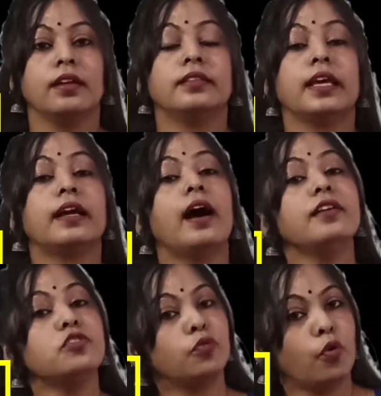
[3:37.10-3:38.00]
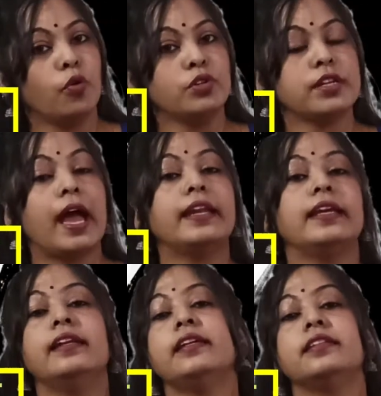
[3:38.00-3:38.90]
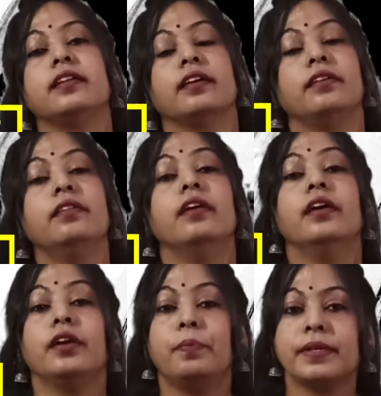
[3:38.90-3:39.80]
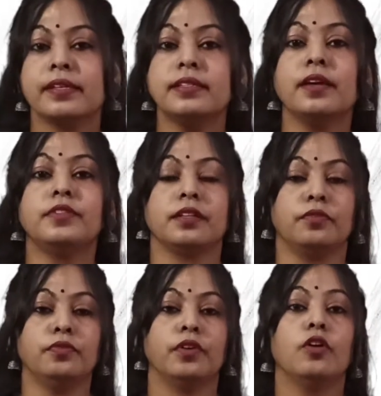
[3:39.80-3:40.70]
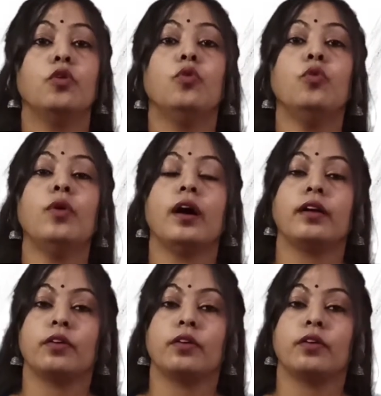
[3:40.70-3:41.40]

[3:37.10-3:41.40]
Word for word: they cast vote and elect their representative who are